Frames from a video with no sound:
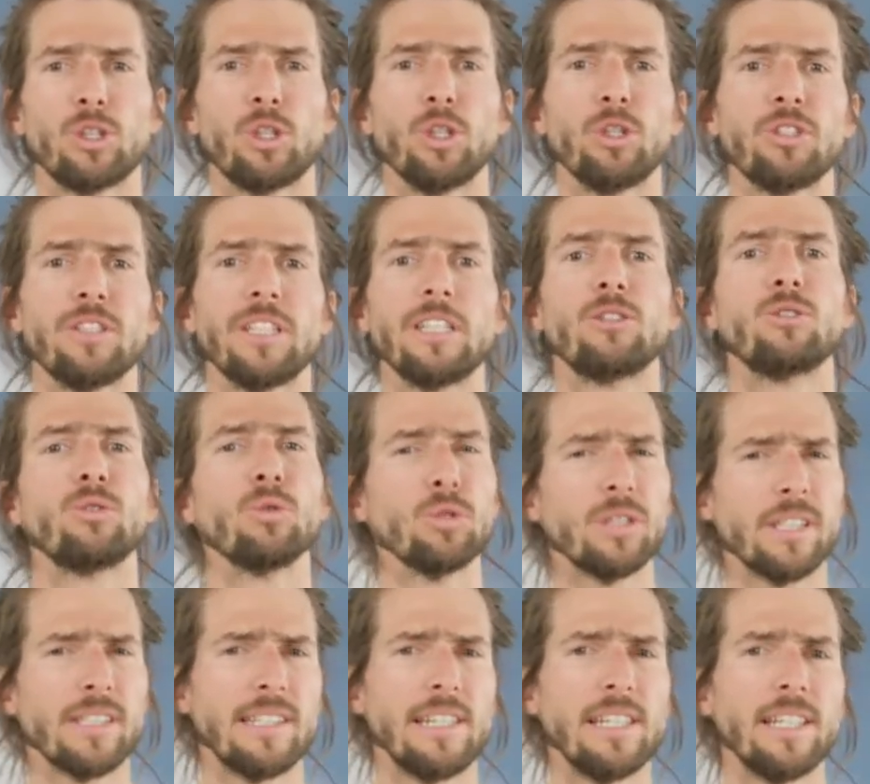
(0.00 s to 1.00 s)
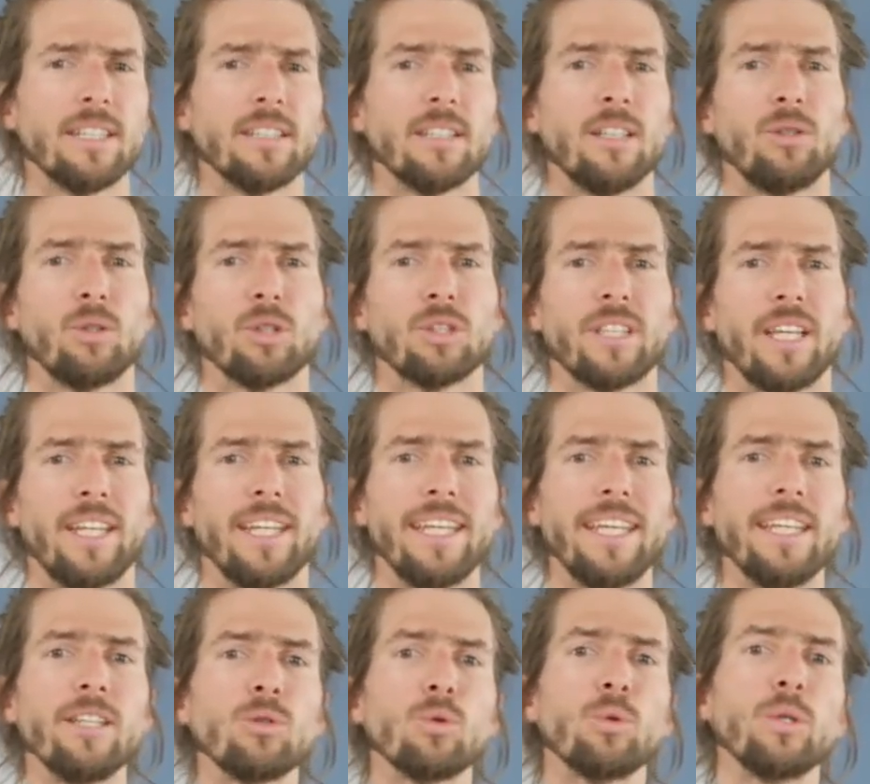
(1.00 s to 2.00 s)
The Diract Voice also helps
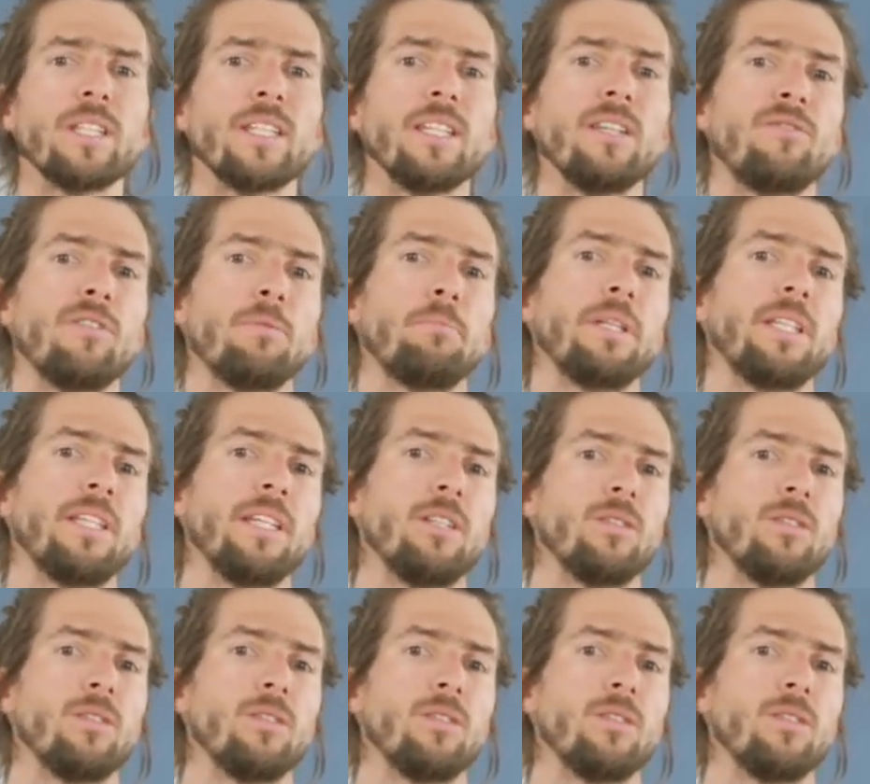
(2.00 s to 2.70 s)
you by means of its